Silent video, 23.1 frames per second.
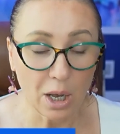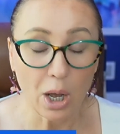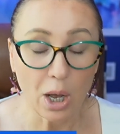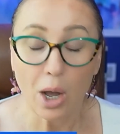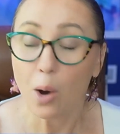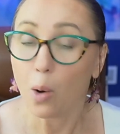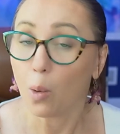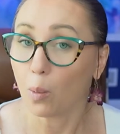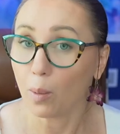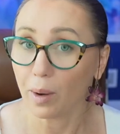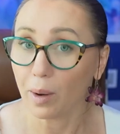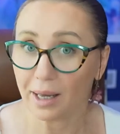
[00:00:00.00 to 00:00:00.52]

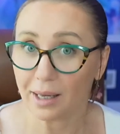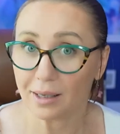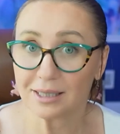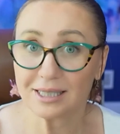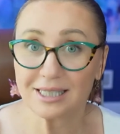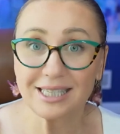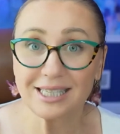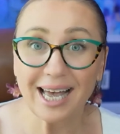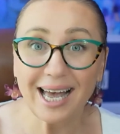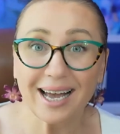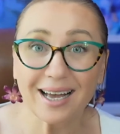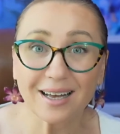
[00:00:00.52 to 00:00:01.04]
Well,
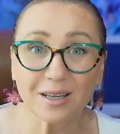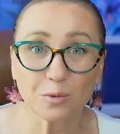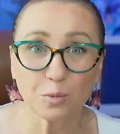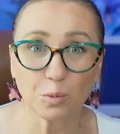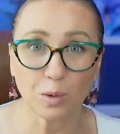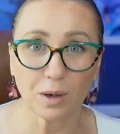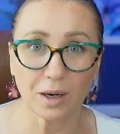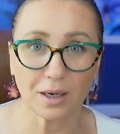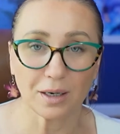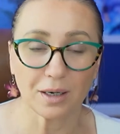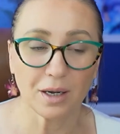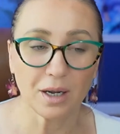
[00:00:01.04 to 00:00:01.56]
second
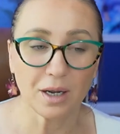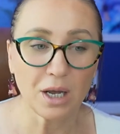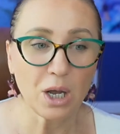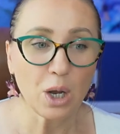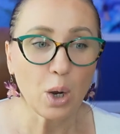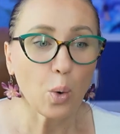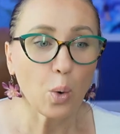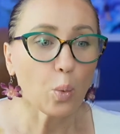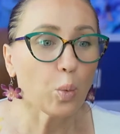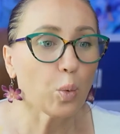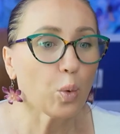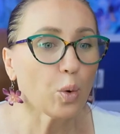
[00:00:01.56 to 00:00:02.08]
one,
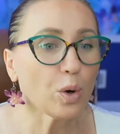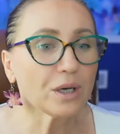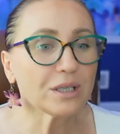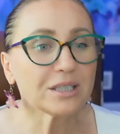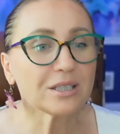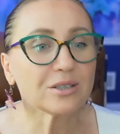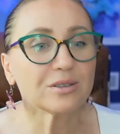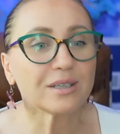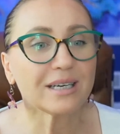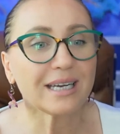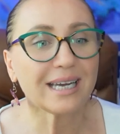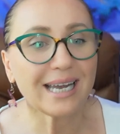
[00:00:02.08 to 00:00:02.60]
what
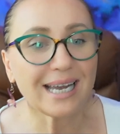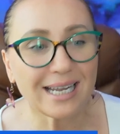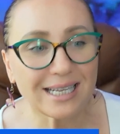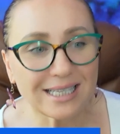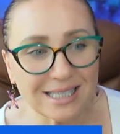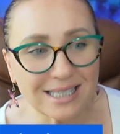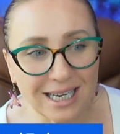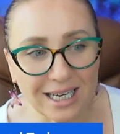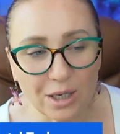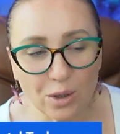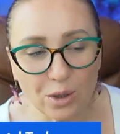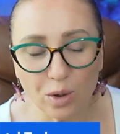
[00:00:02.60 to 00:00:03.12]

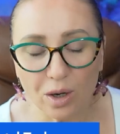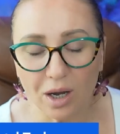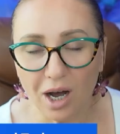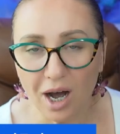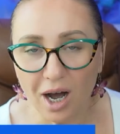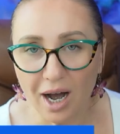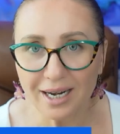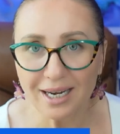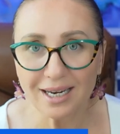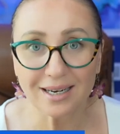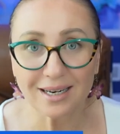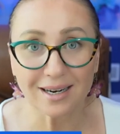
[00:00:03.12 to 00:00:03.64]
lanes are you
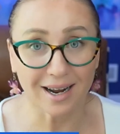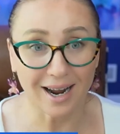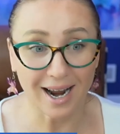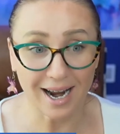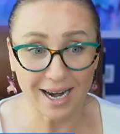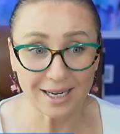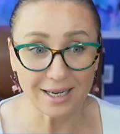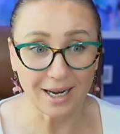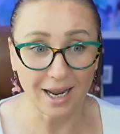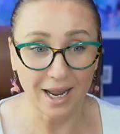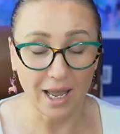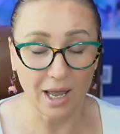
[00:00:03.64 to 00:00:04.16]
running
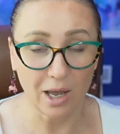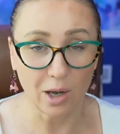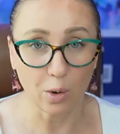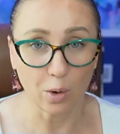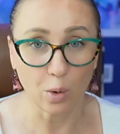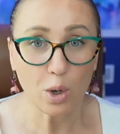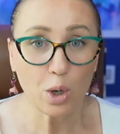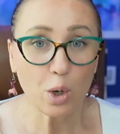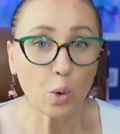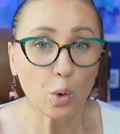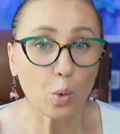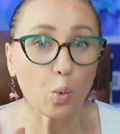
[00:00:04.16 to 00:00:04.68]
right now?
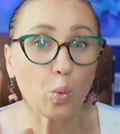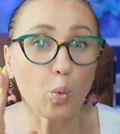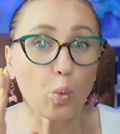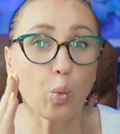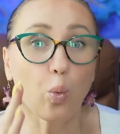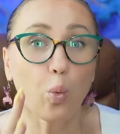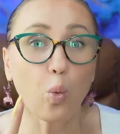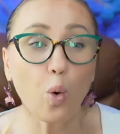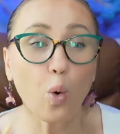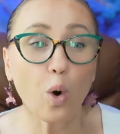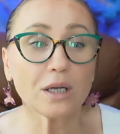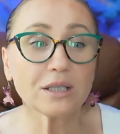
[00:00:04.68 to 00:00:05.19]

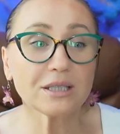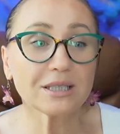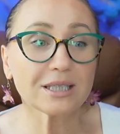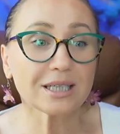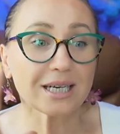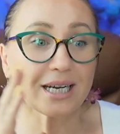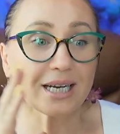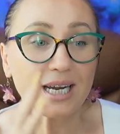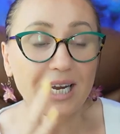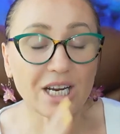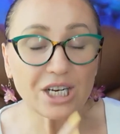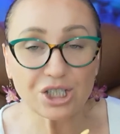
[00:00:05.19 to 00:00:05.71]
What
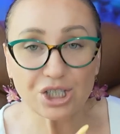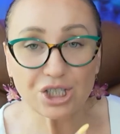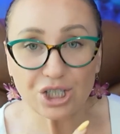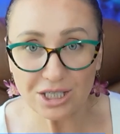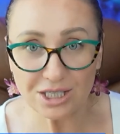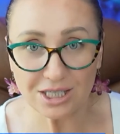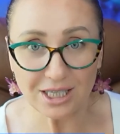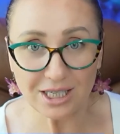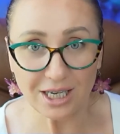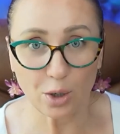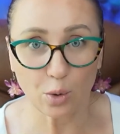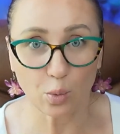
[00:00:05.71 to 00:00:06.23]

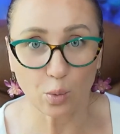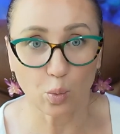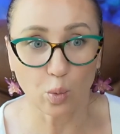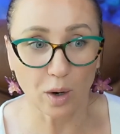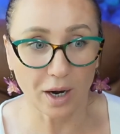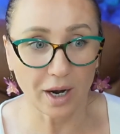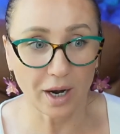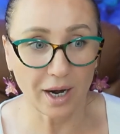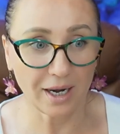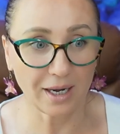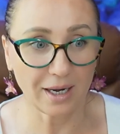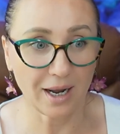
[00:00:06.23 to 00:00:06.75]
regions are you
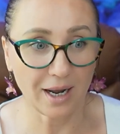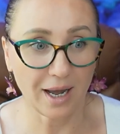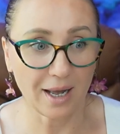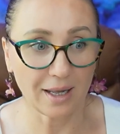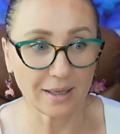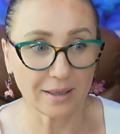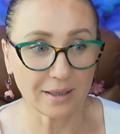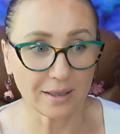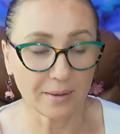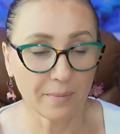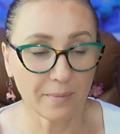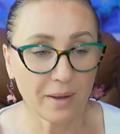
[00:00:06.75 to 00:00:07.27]
working
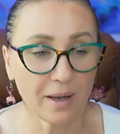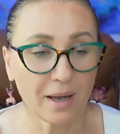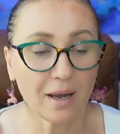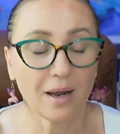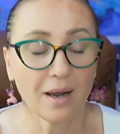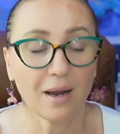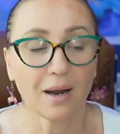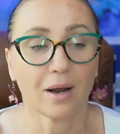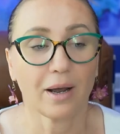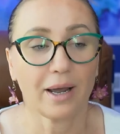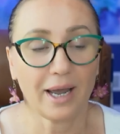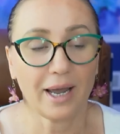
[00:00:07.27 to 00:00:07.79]
on?
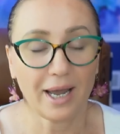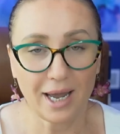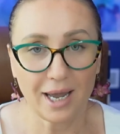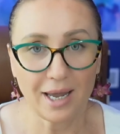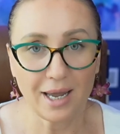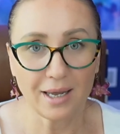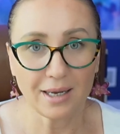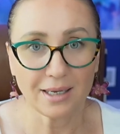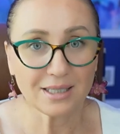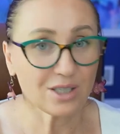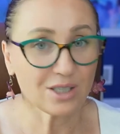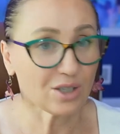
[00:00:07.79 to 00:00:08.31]

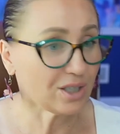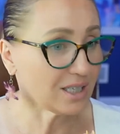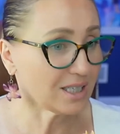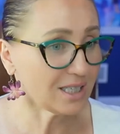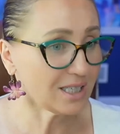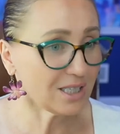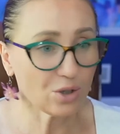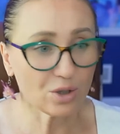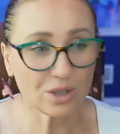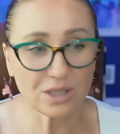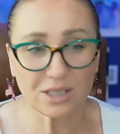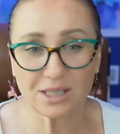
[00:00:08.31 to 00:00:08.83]
Okay, so this
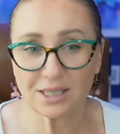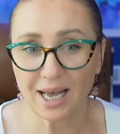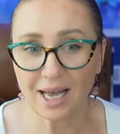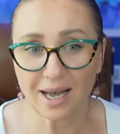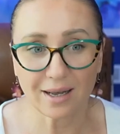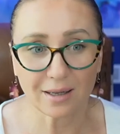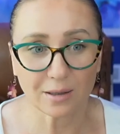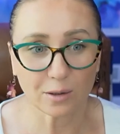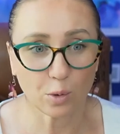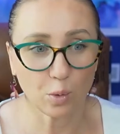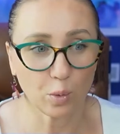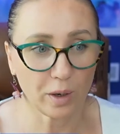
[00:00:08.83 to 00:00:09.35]
is your
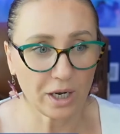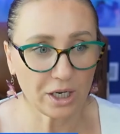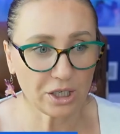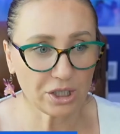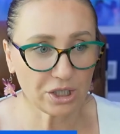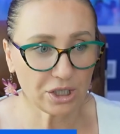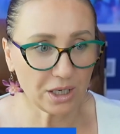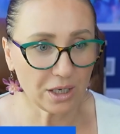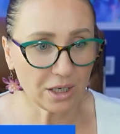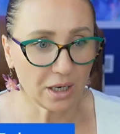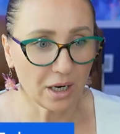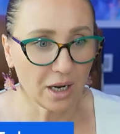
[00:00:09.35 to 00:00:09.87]
second
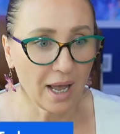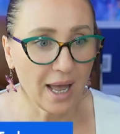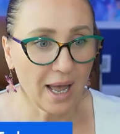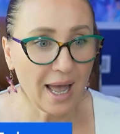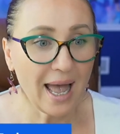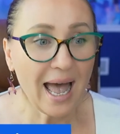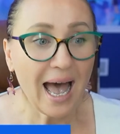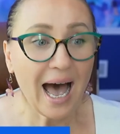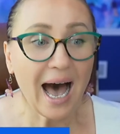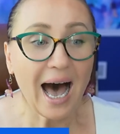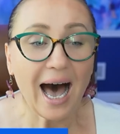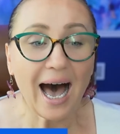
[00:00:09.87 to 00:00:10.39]
question.
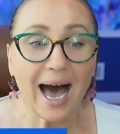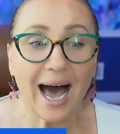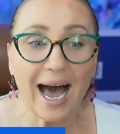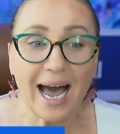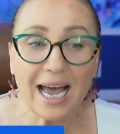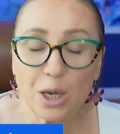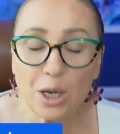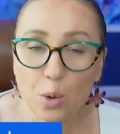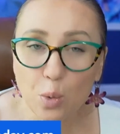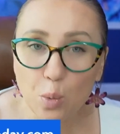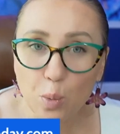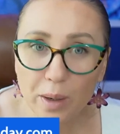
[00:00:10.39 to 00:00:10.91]
Are
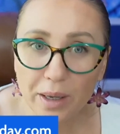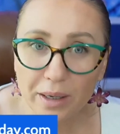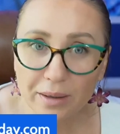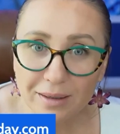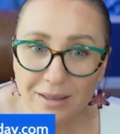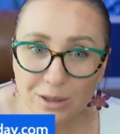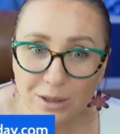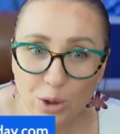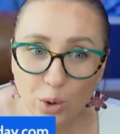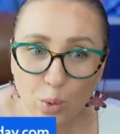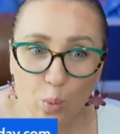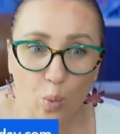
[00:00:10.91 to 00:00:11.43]
you
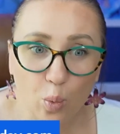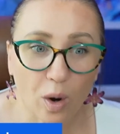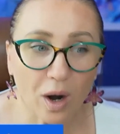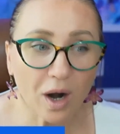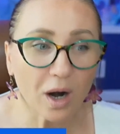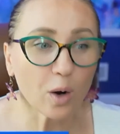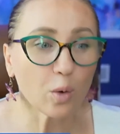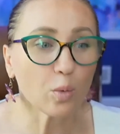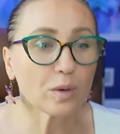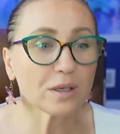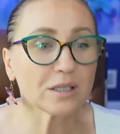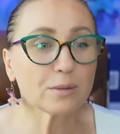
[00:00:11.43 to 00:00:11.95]
willing to
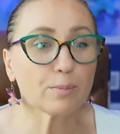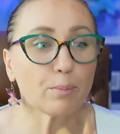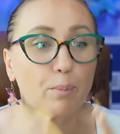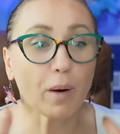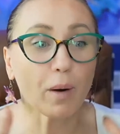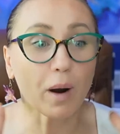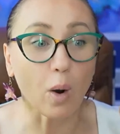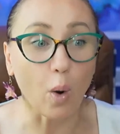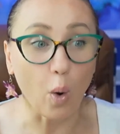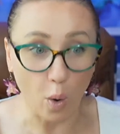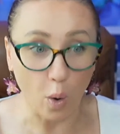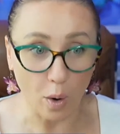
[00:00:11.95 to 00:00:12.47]
work with
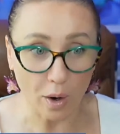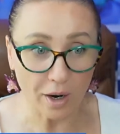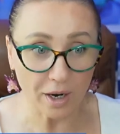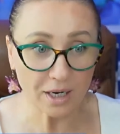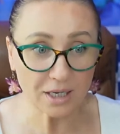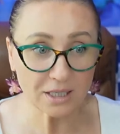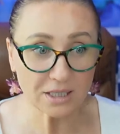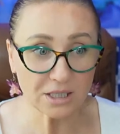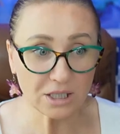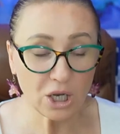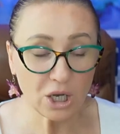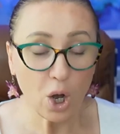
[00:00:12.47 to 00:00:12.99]

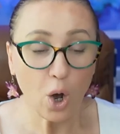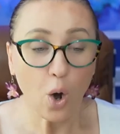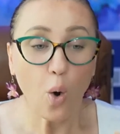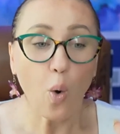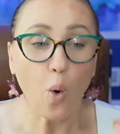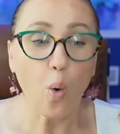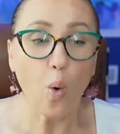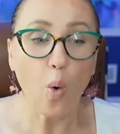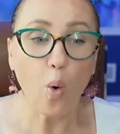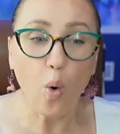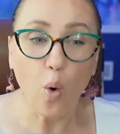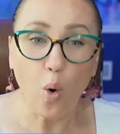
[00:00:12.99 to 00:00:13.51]
brokers
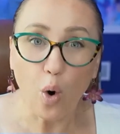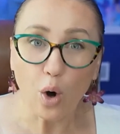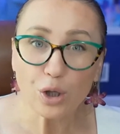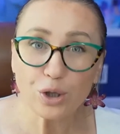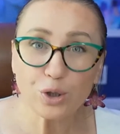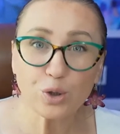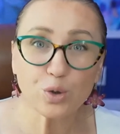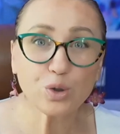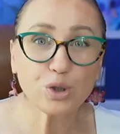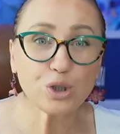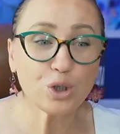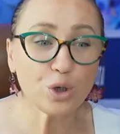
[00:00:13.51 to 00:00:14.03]
or
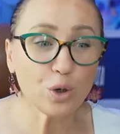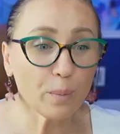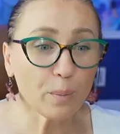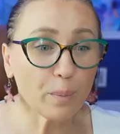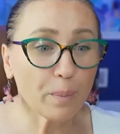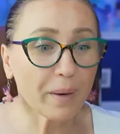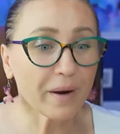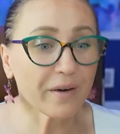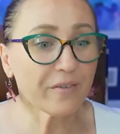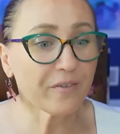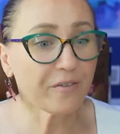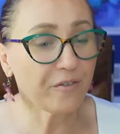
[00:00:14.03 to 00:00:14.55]
do you
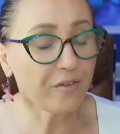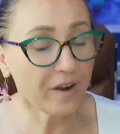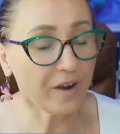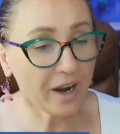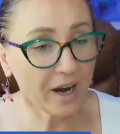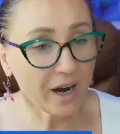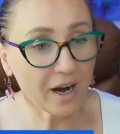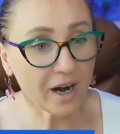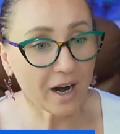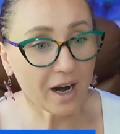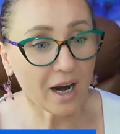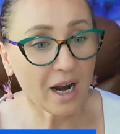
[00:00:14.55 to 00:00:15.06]

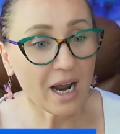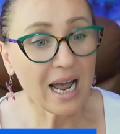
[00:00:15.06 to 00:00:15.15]
prefer